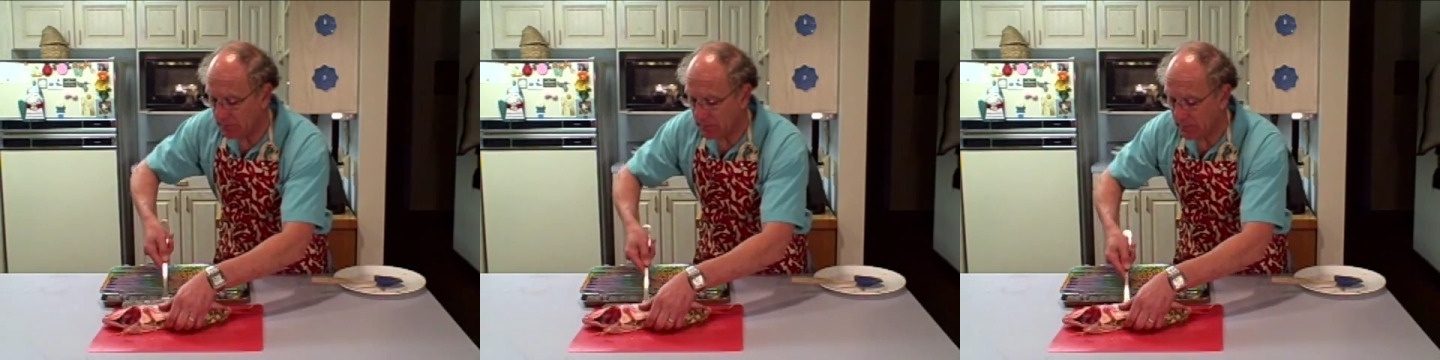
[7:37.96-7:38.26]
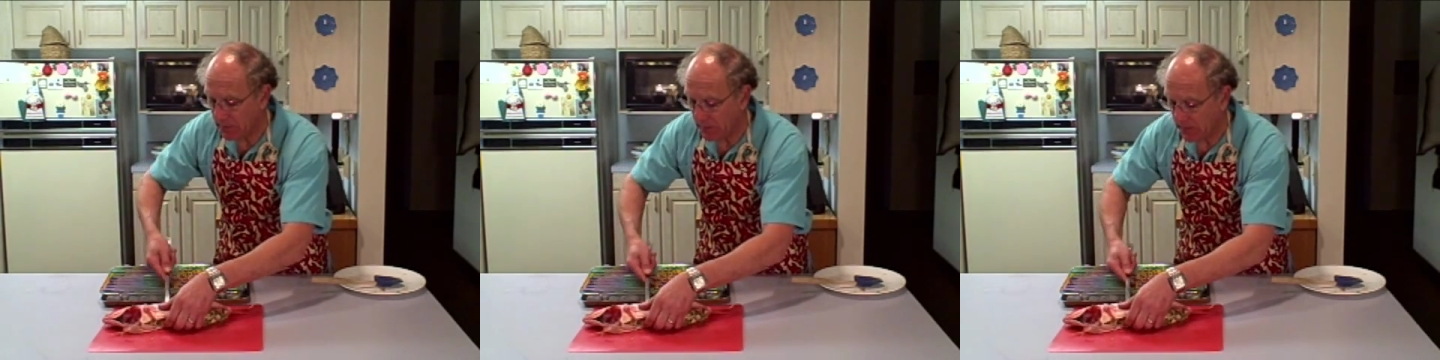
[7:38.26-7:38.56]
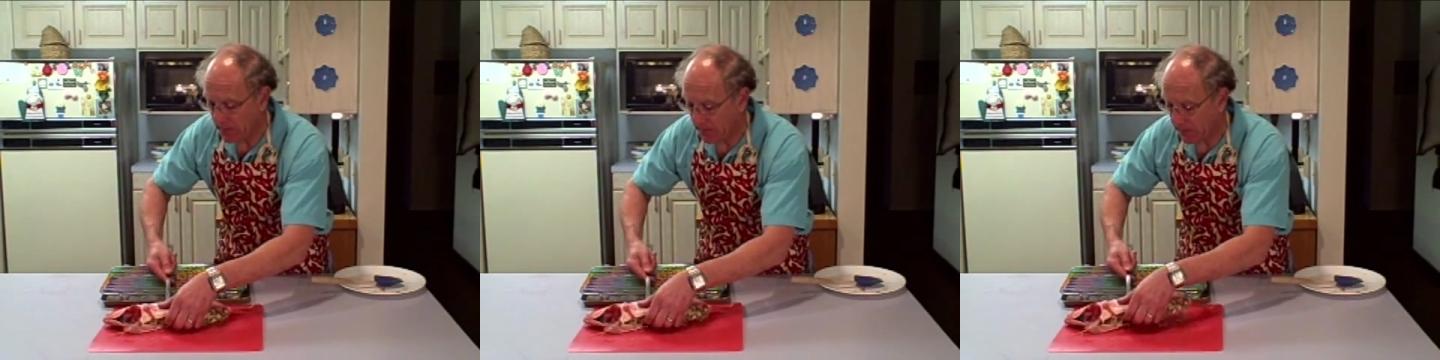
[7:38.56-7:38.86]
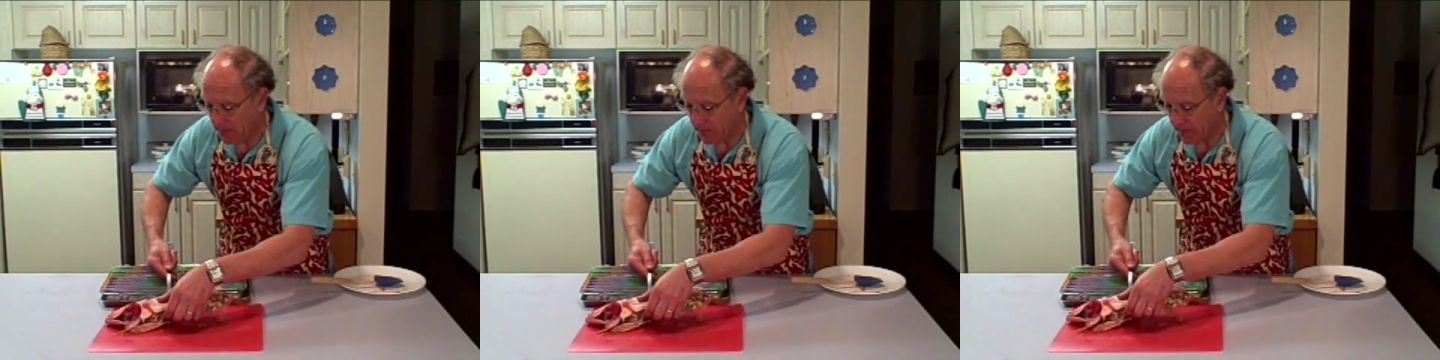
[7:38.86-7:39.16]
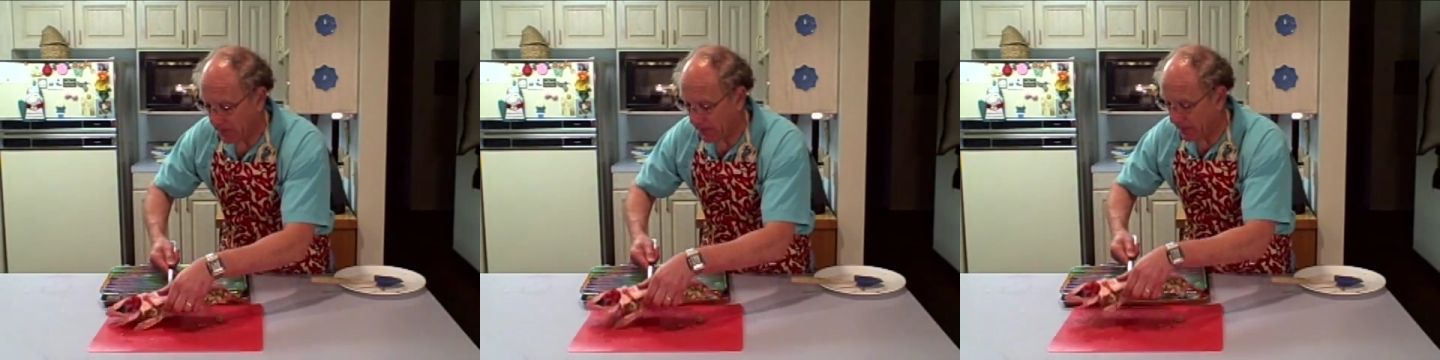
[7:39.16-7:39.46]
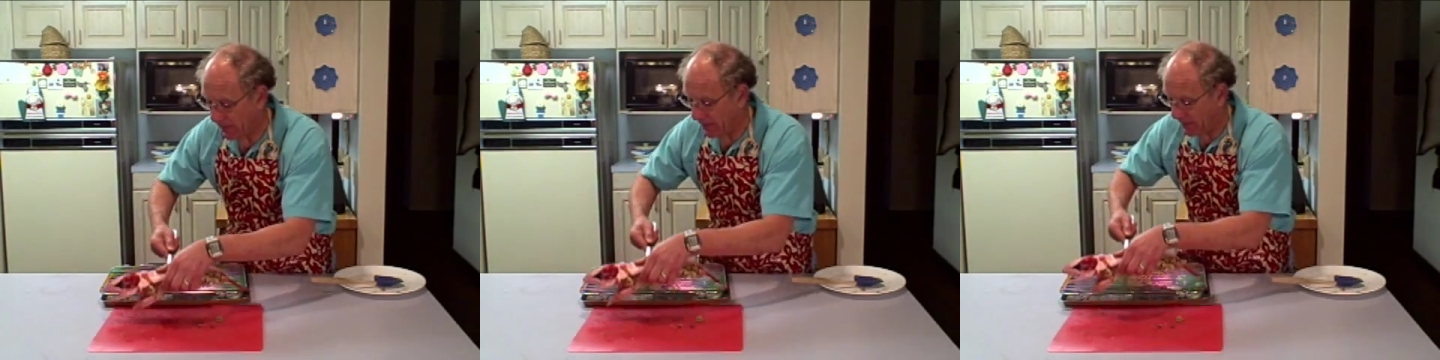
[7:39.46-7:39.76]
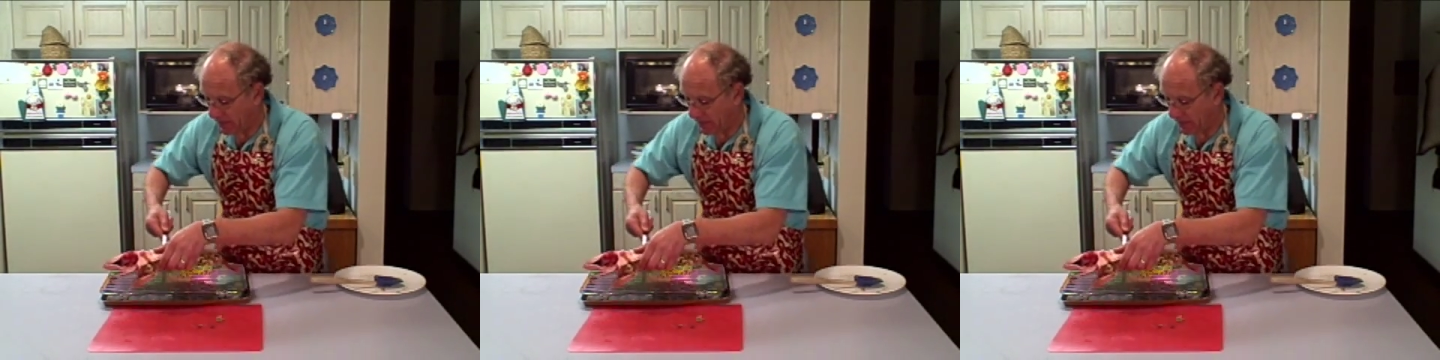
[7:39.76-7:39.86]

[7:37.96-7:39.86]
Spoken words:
(silence)